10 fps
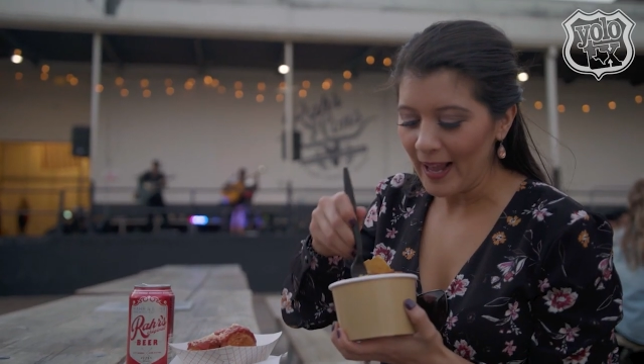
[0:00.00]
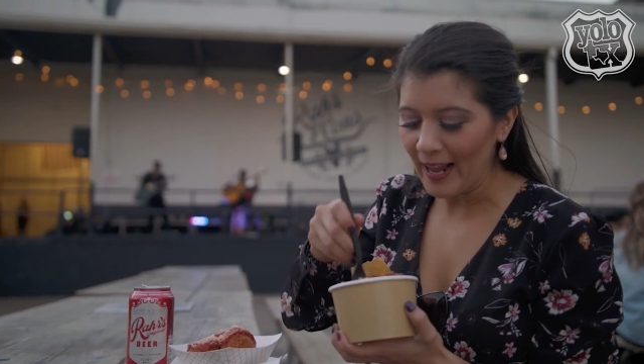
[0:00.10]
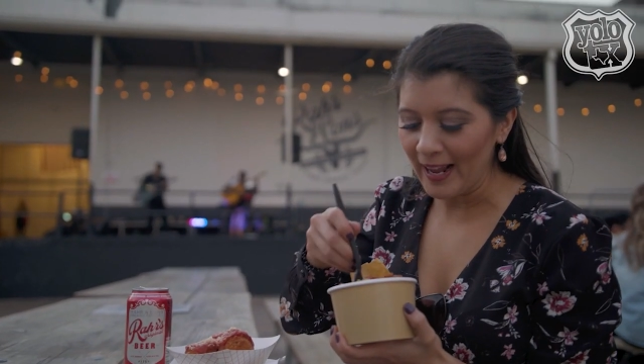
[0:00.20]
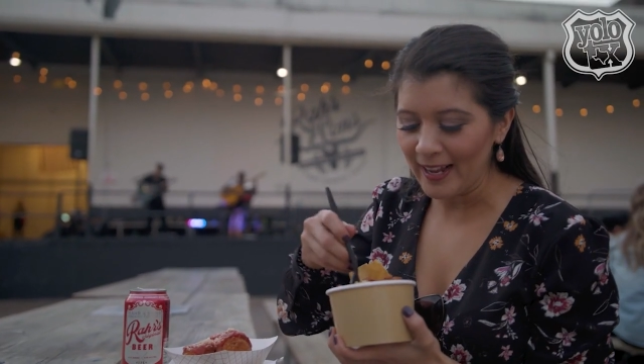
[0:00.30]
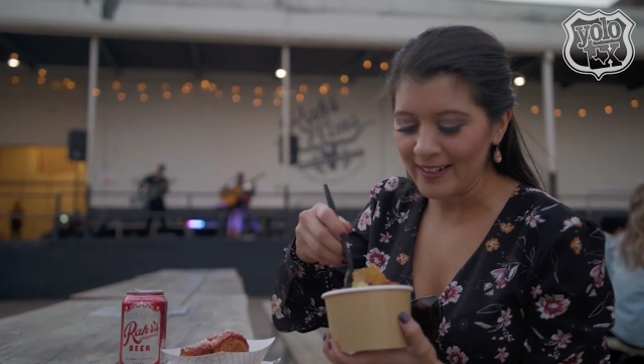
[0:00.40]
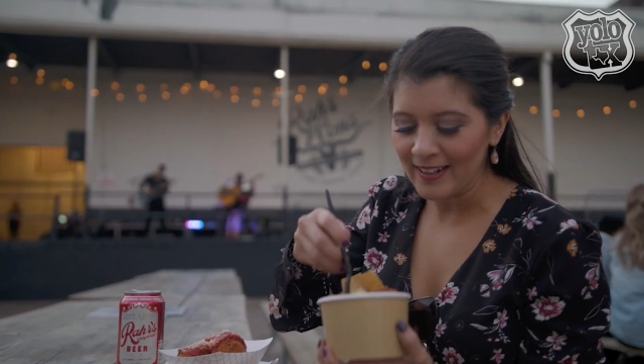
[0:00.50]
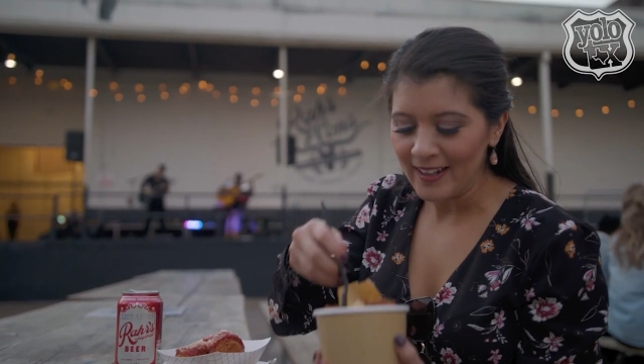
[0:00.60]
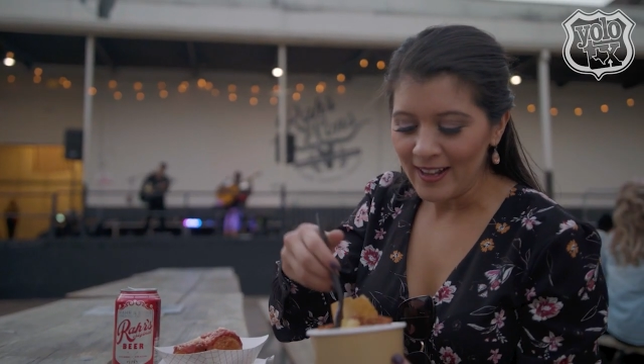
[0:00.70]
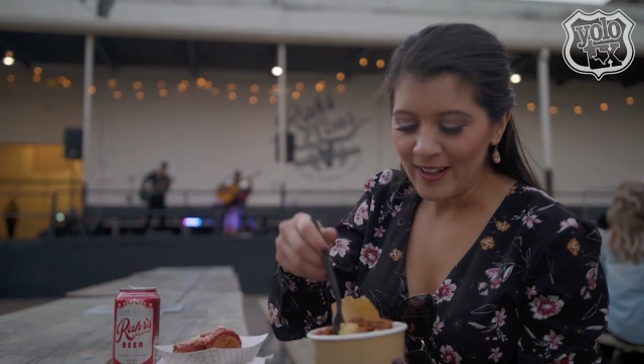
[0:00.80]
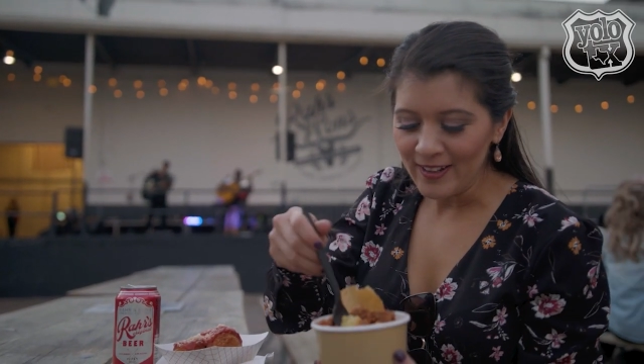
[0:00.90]
and
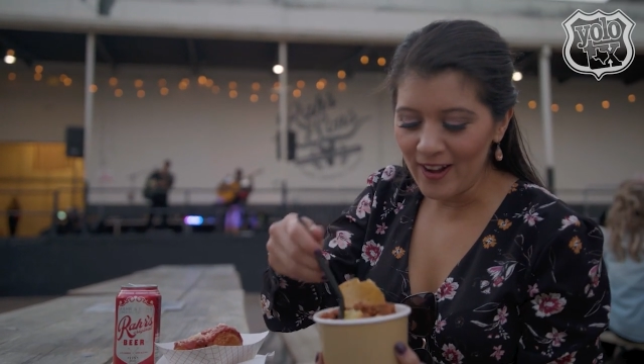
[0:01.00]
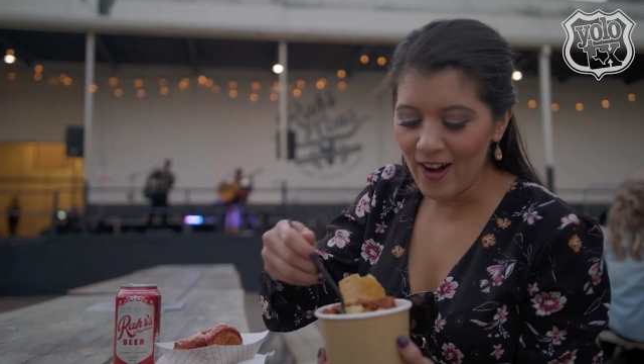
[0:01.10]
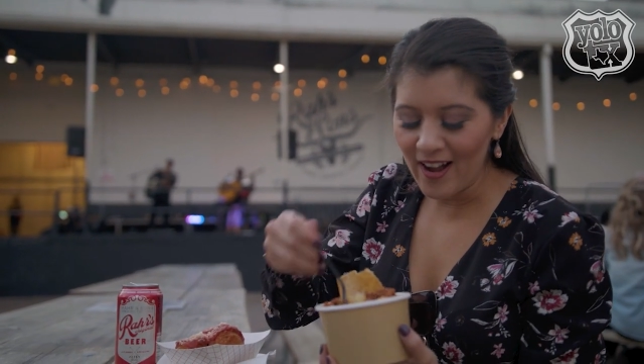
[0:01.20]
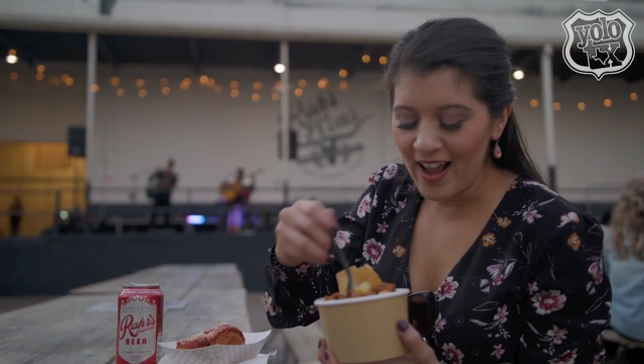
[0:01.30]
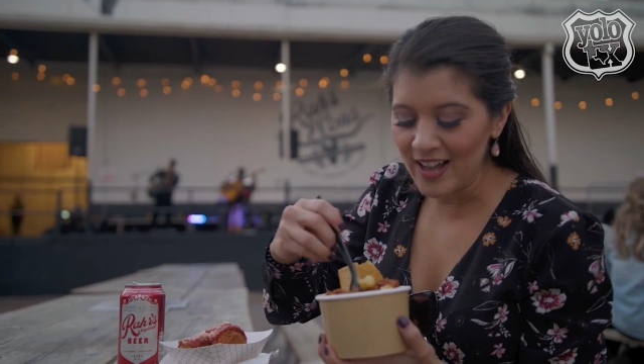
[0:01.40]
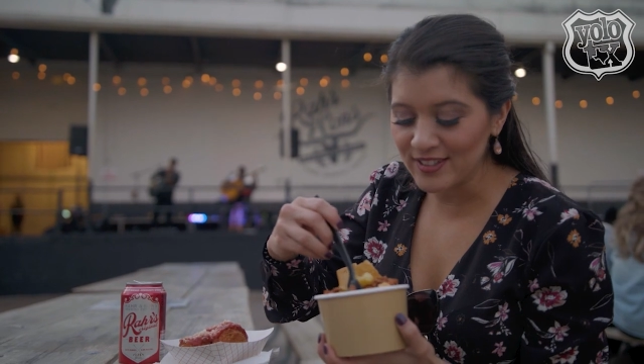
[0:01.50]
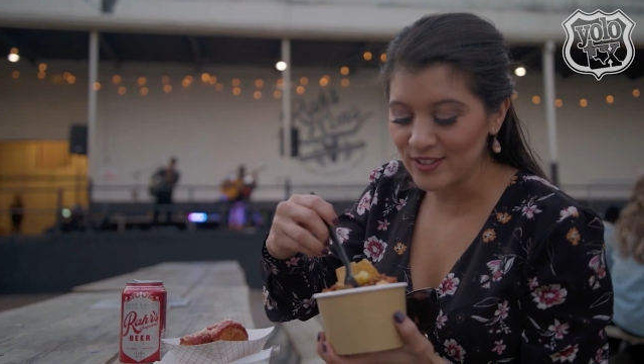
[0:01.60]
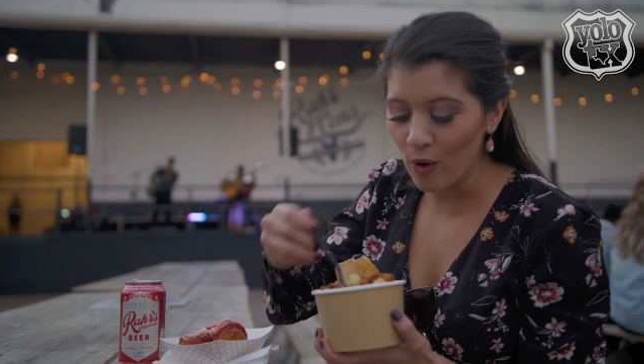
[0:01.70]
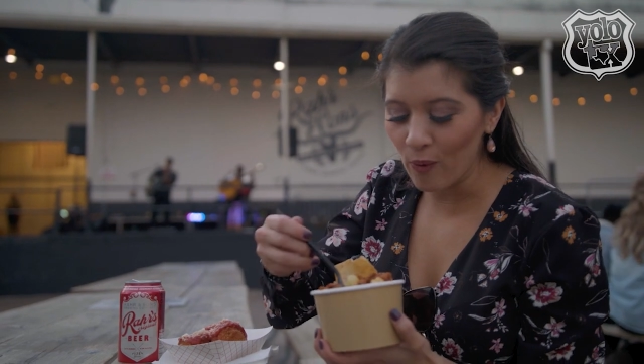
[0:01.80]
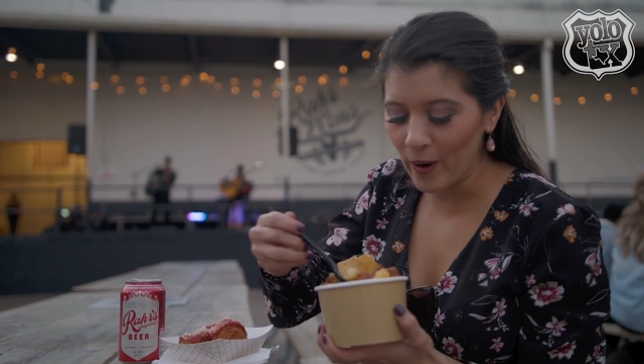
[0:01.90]
yeah, it
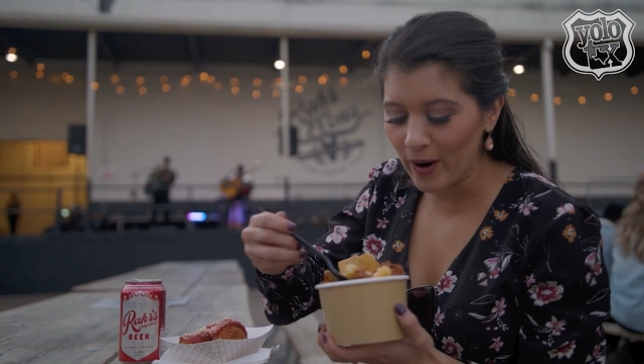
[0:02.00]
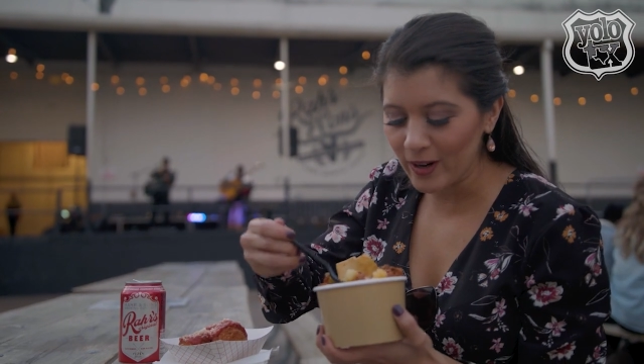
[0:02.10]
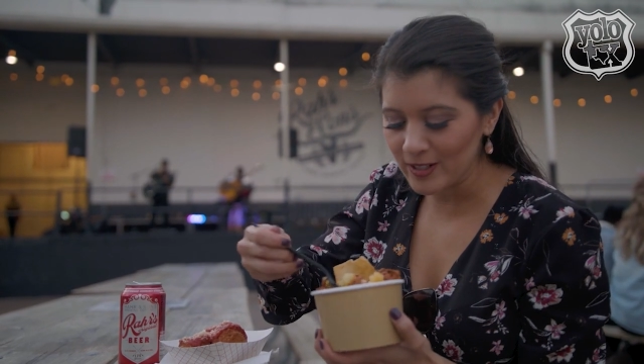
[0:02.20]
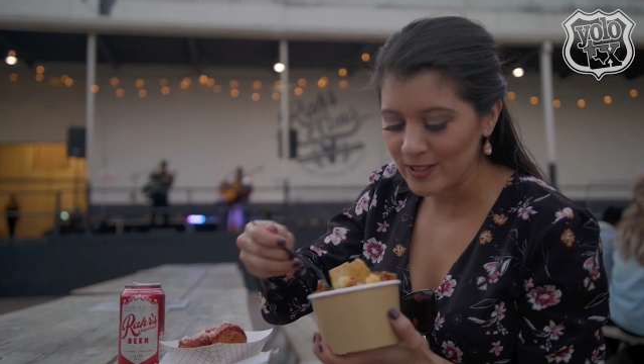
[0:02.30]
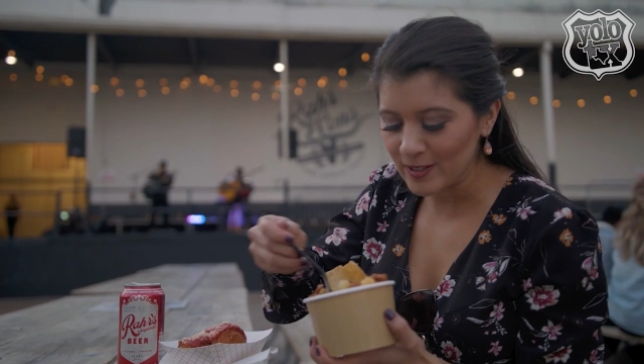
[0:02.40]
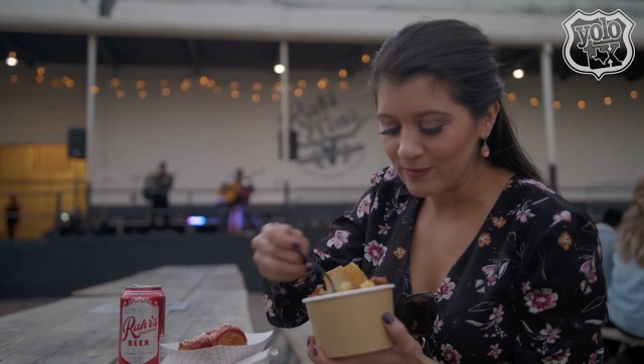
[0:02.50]
has the works.